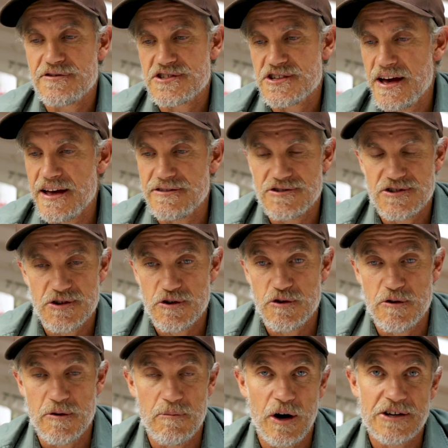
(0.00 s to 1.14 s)
said
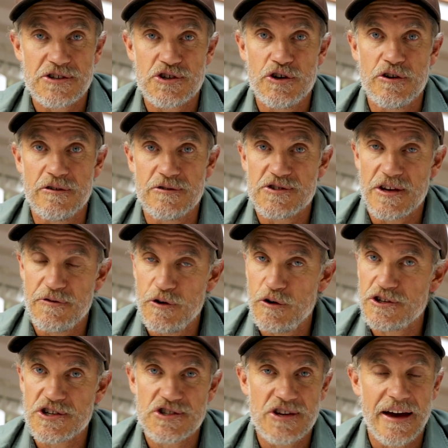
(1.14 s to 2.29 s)
to my students, if you're
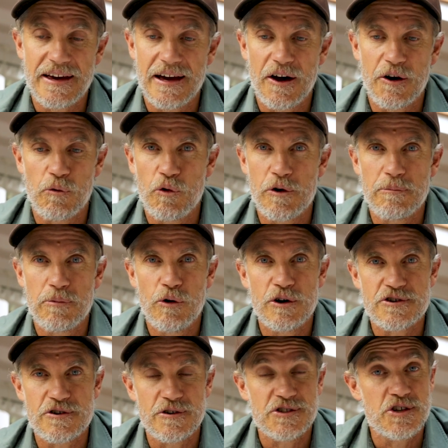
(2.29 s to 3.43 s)
just taking underwater
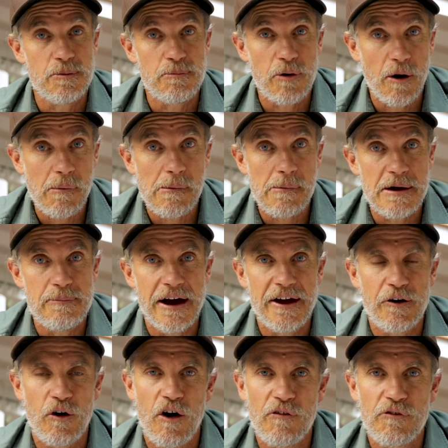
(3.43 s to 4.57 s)
portraits, you're probably
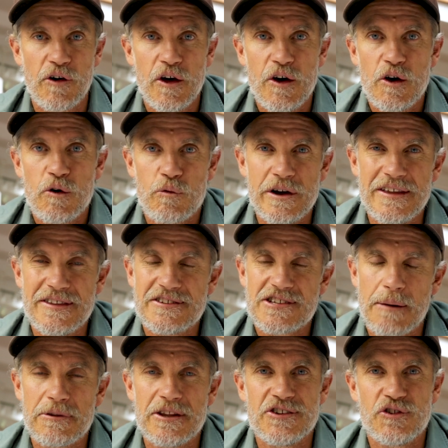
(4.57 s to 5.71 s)
better off with
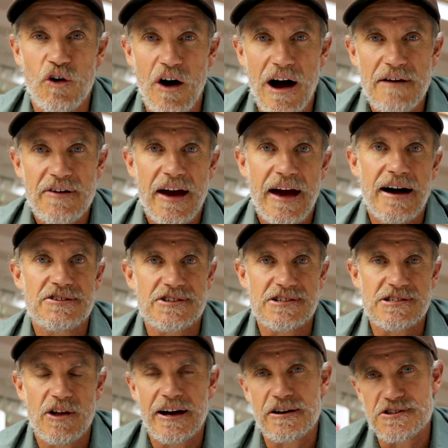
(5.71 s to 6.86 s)
some of the dive
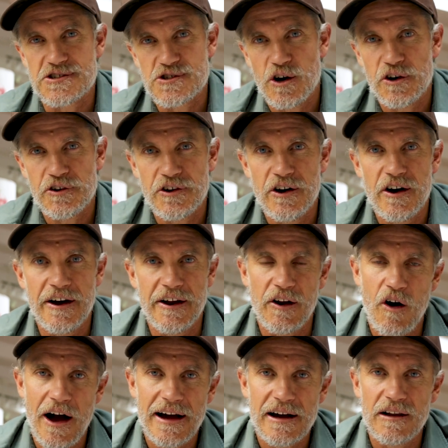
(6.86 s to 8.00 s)
housings like a Sotter and
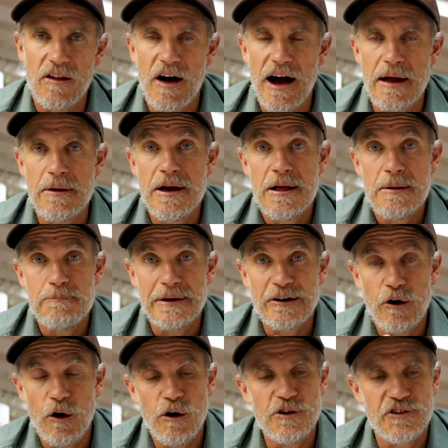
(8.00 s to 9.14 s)
Icolite
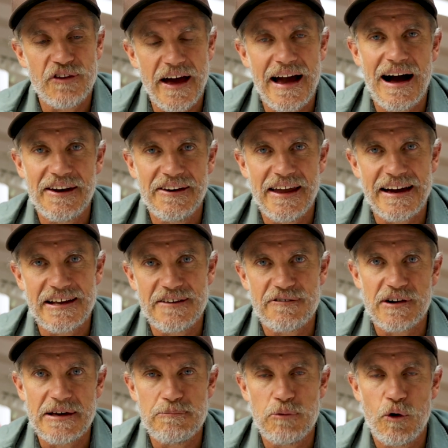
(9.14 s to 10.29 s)
because they are
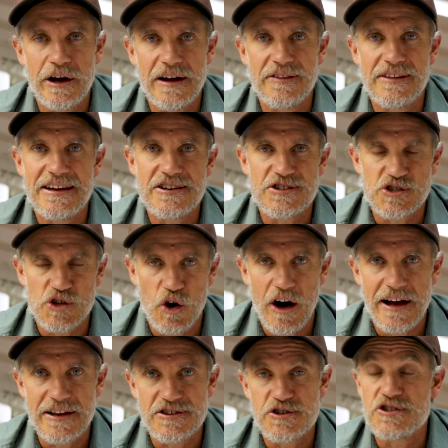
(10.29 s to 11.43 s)
negatively buoyant. They're designed